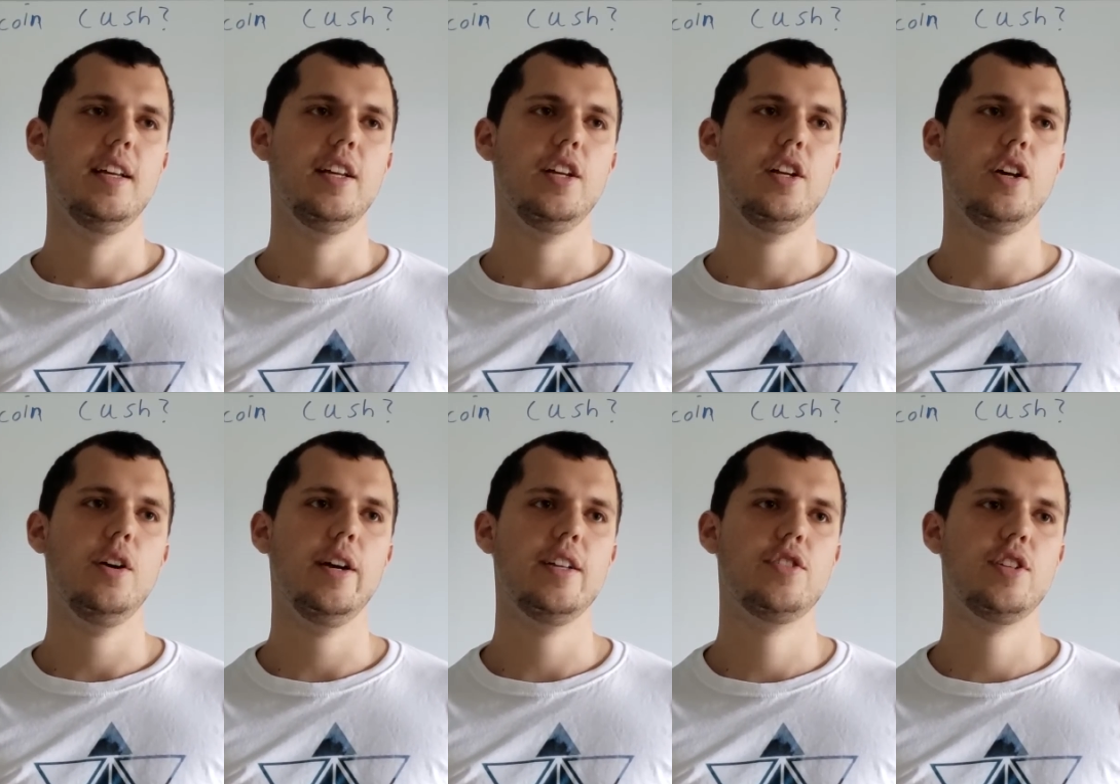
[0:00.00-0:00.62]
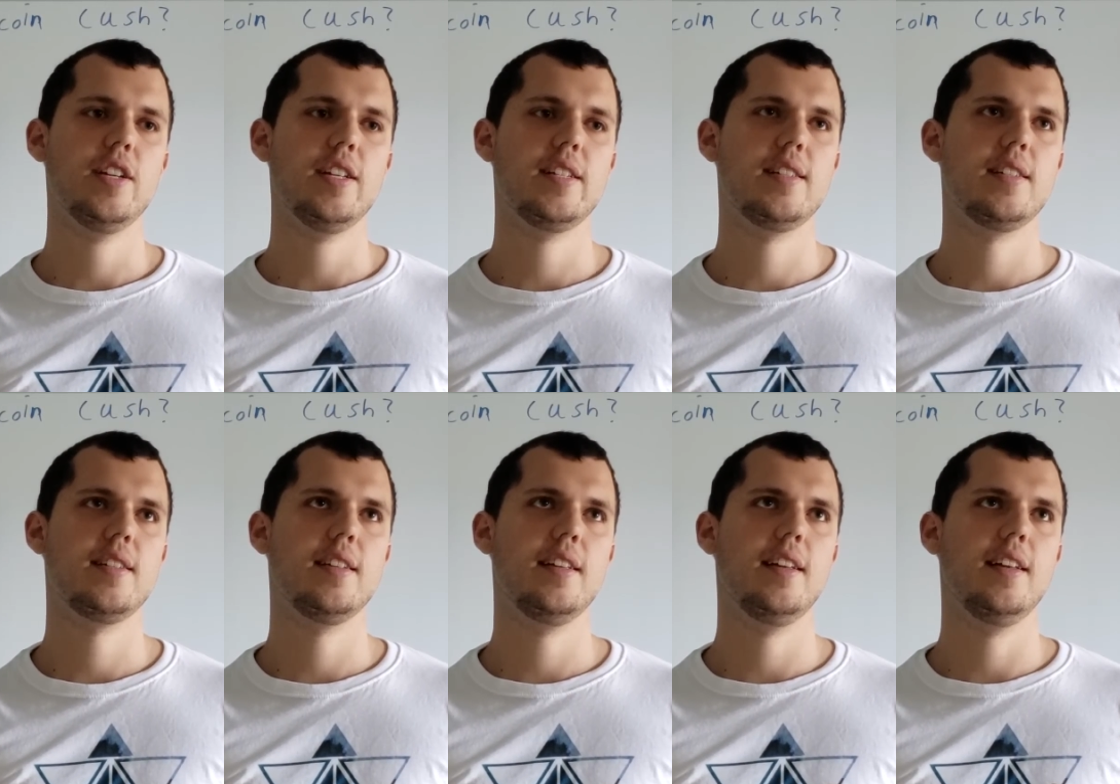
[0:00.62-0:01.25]
it's
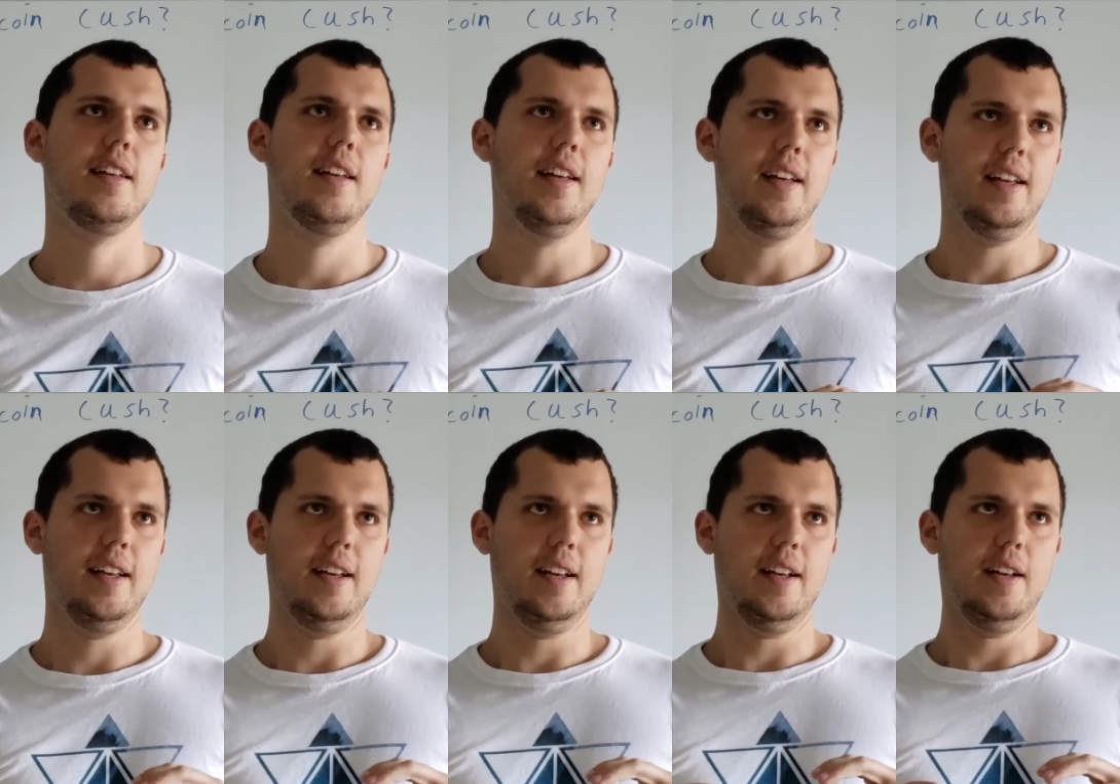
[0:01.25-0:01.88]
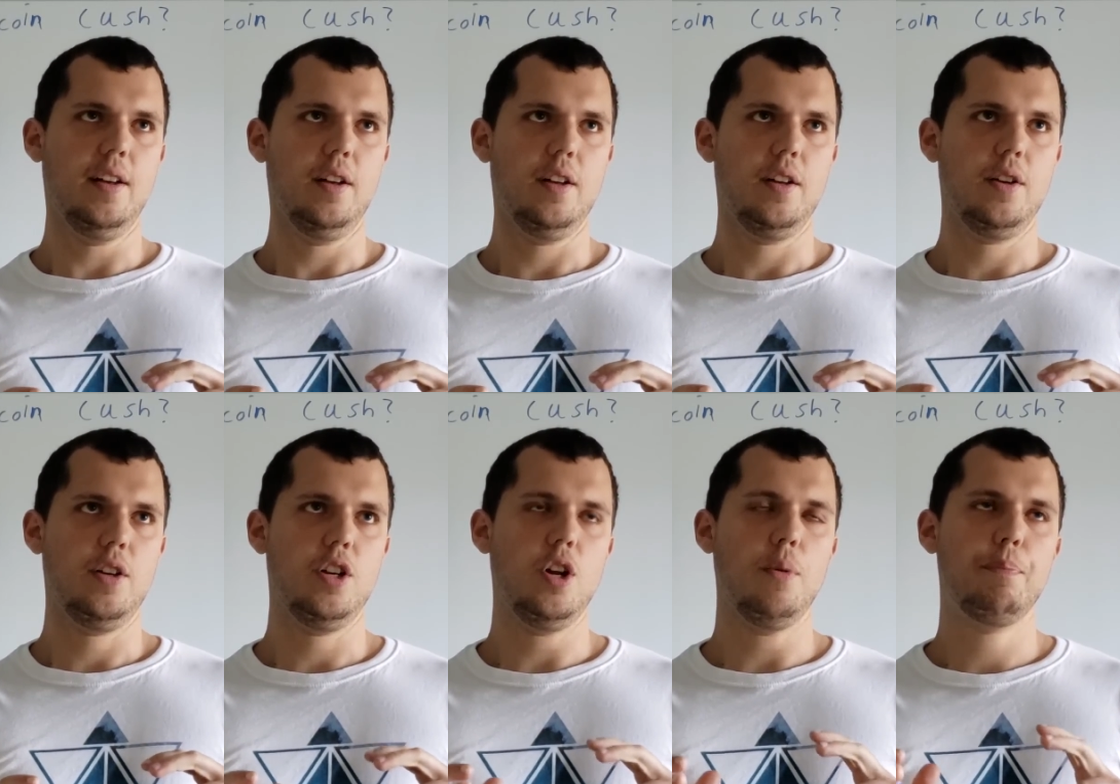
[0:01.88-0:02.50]
just,
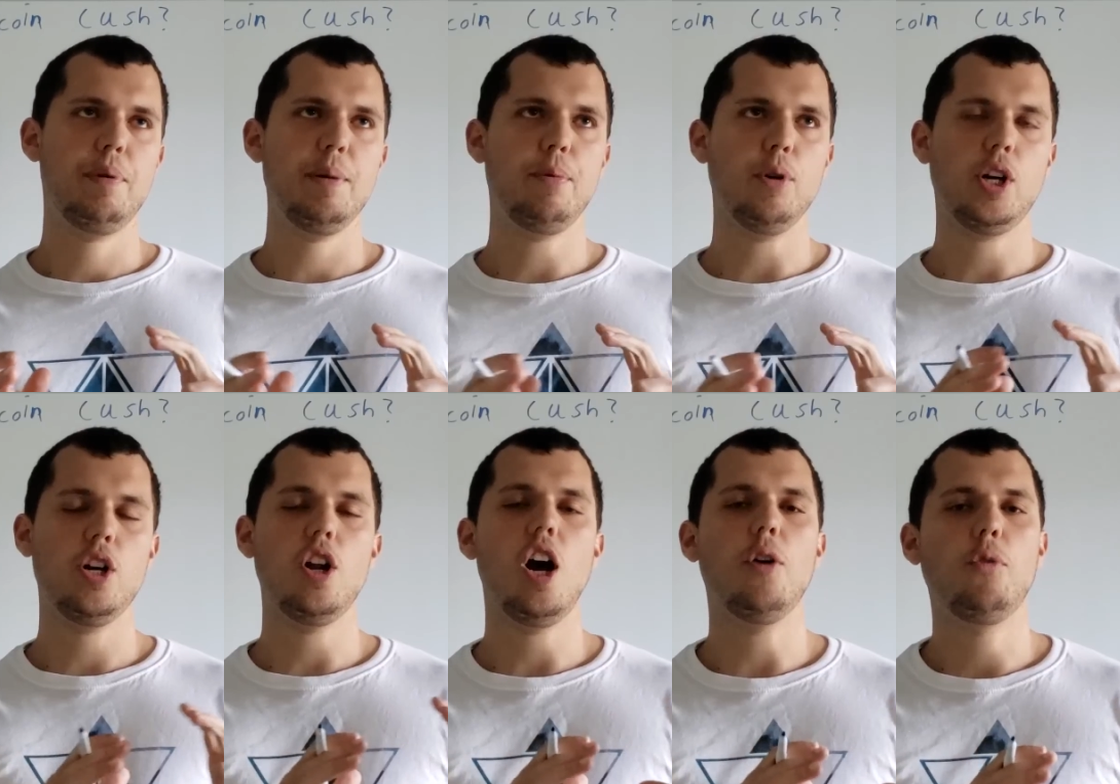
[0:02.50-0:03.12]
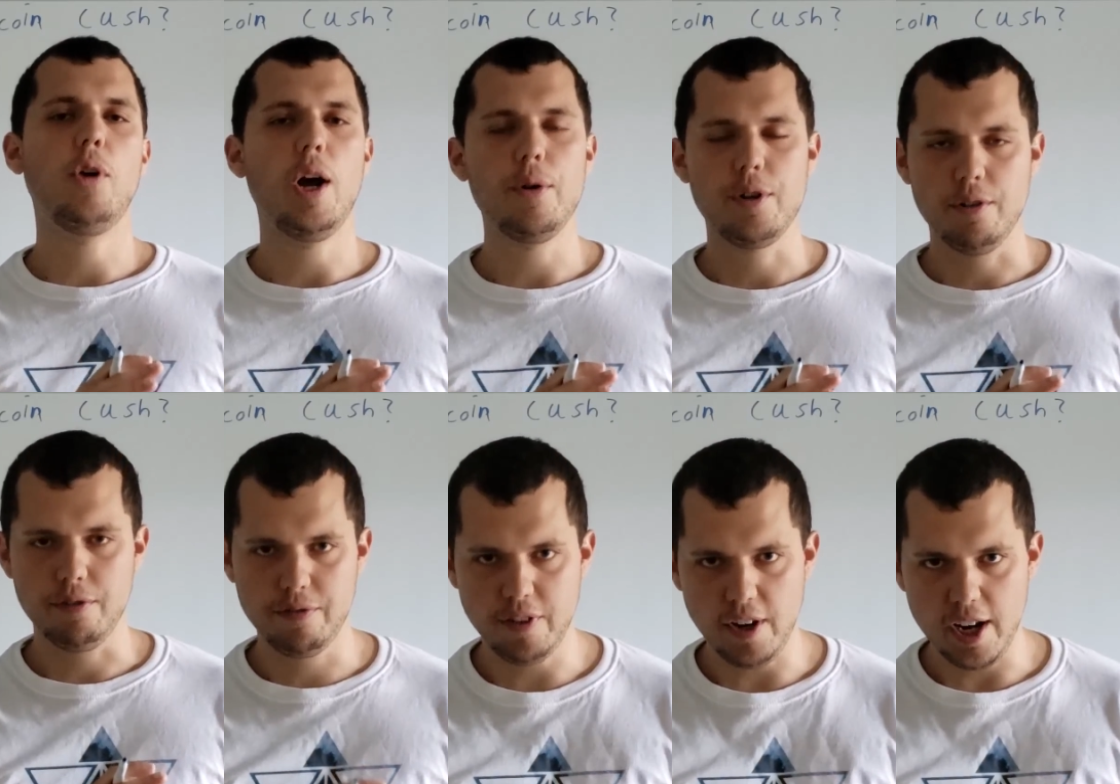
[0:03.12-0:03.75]
people cannot route
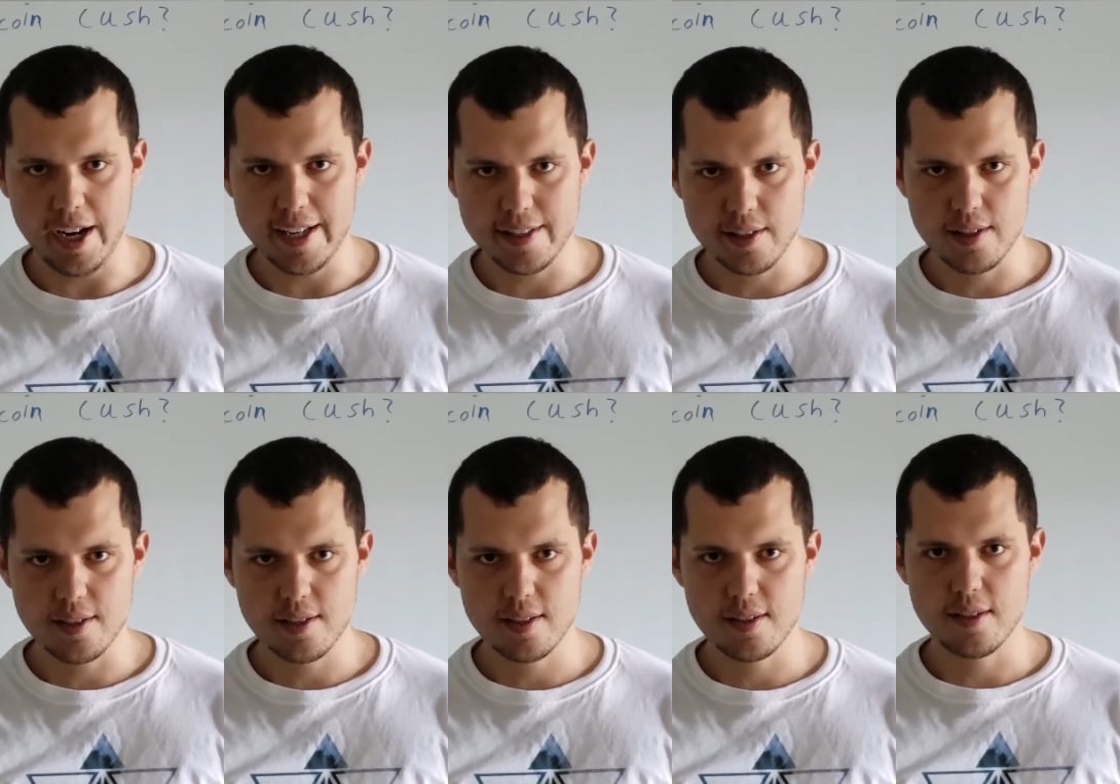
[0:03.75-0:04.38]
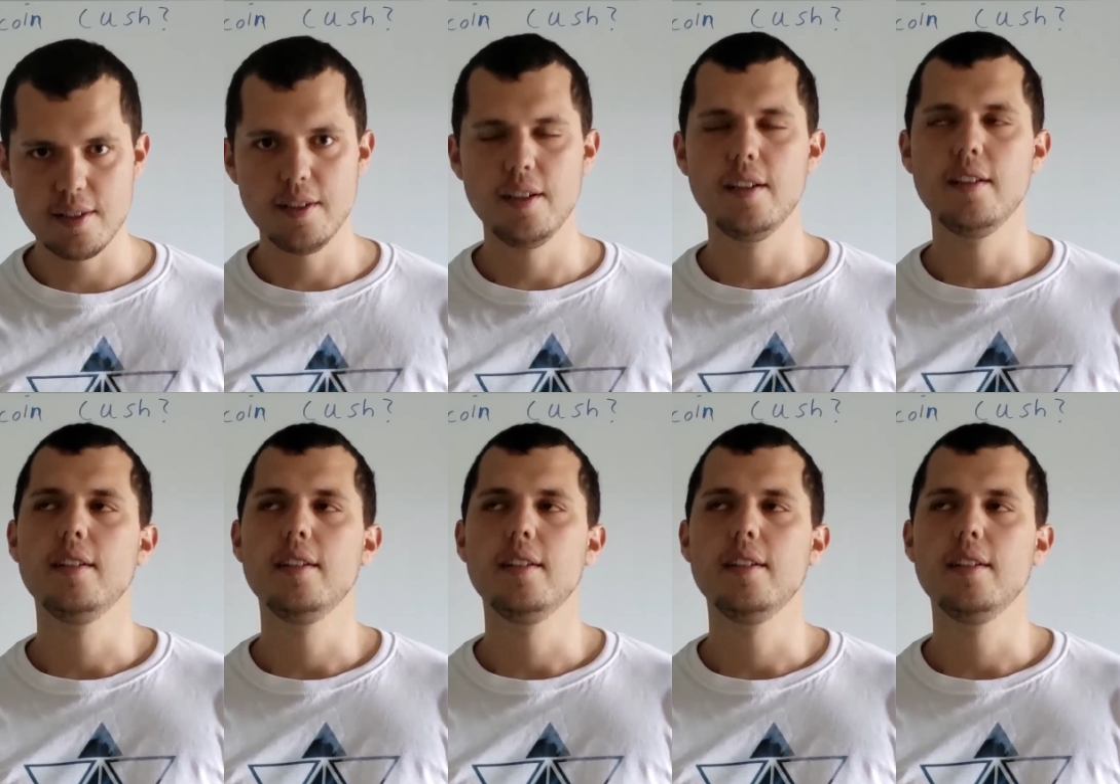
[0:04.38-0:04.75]
your funds.